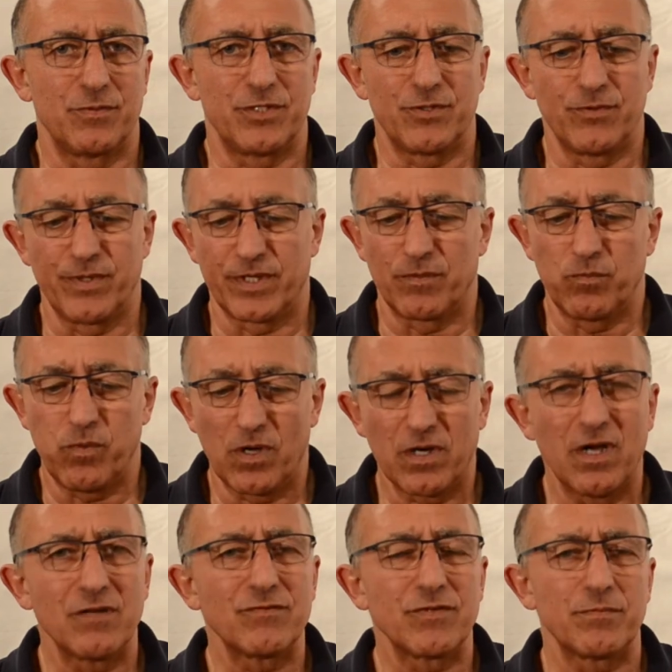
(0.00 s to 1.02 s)
We're doing a
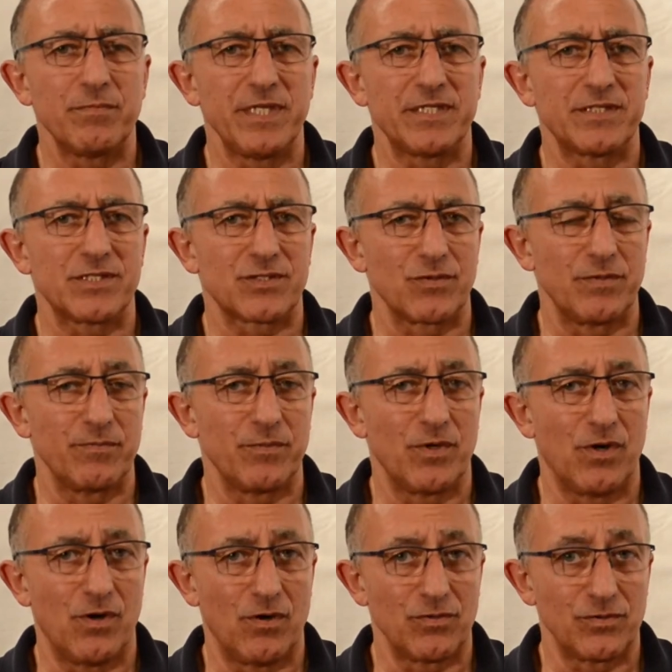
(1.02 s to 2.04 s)
100 metre swim
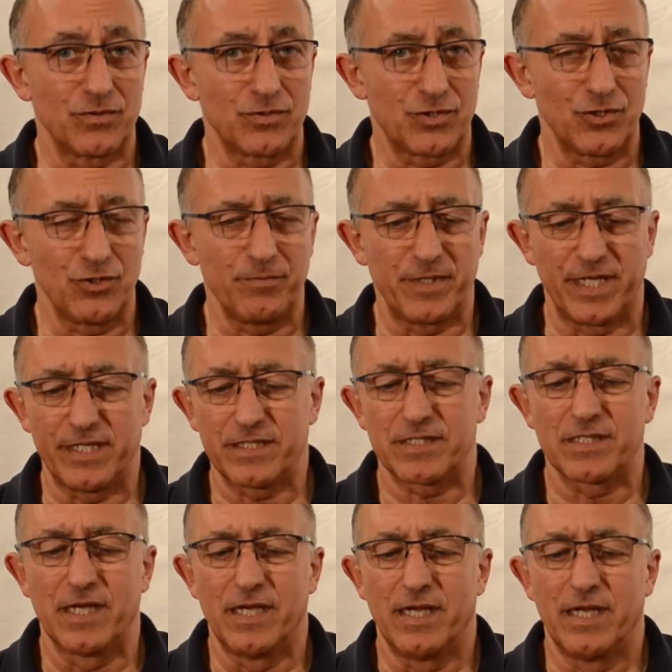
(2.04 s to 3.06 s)
on 2
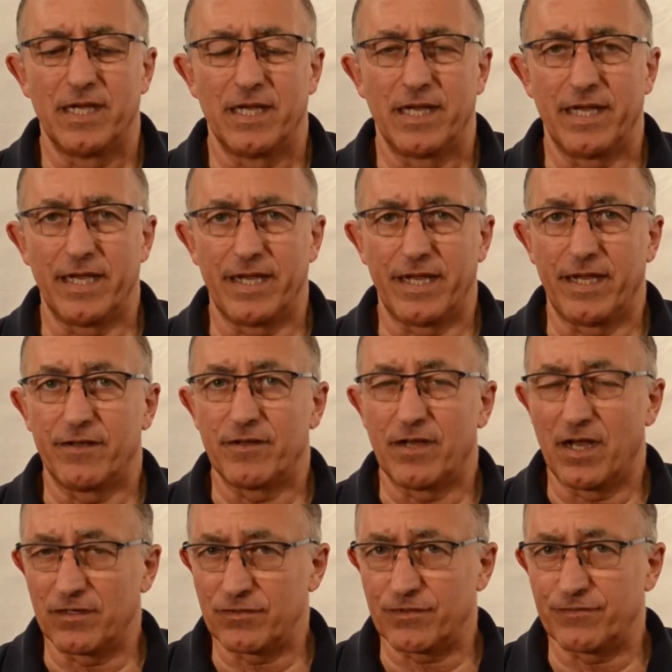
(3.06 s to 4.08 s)
minutes, a
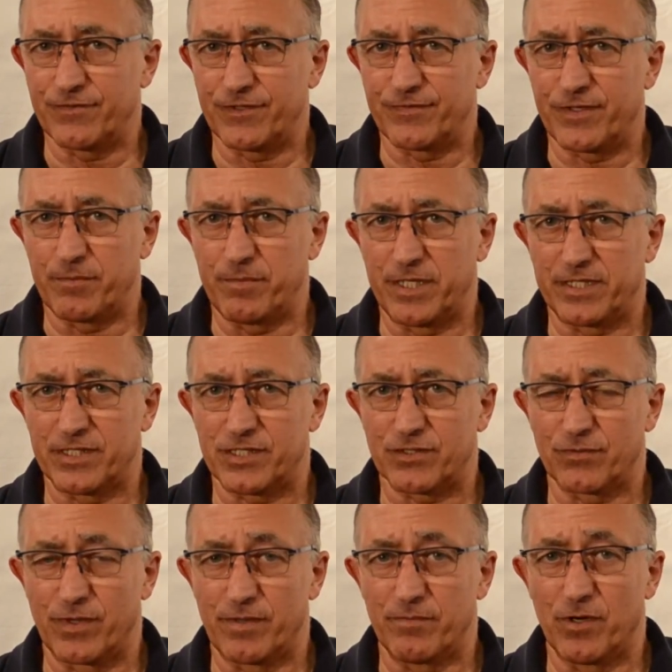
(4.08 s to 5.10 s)
150 metre
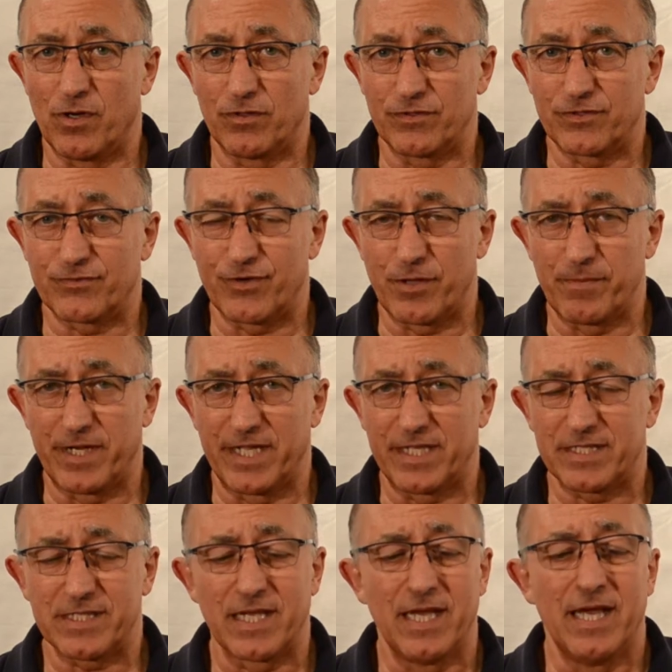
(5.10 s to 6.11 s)
swim on 3
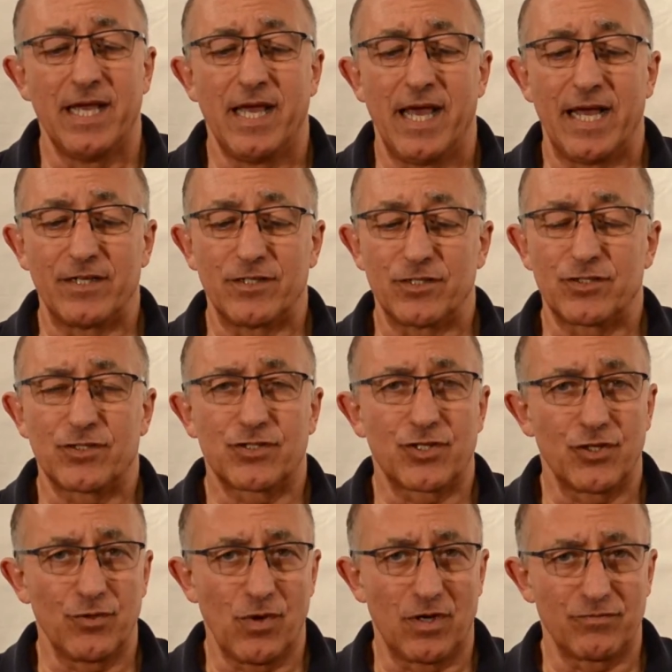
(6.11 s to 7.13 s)
minutes, and a
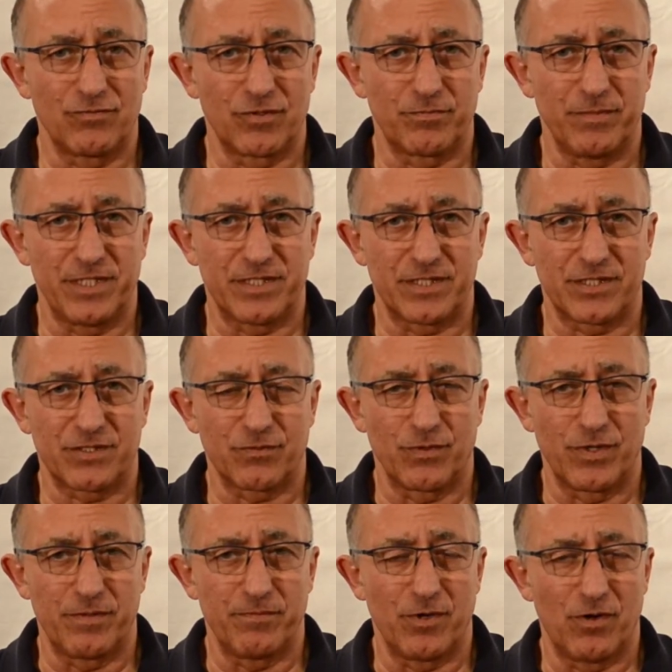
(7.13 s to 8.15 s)
200 metre
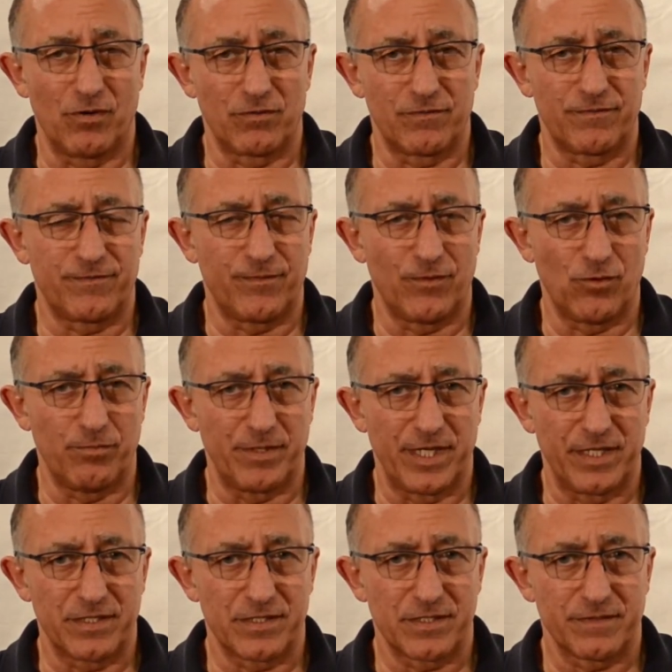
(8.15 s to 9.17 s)
swim on 4
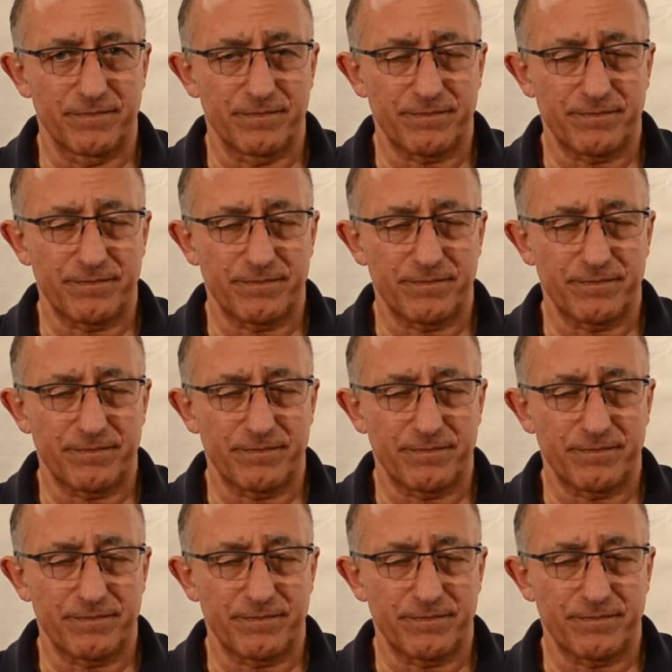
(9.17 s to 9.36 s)
minutes.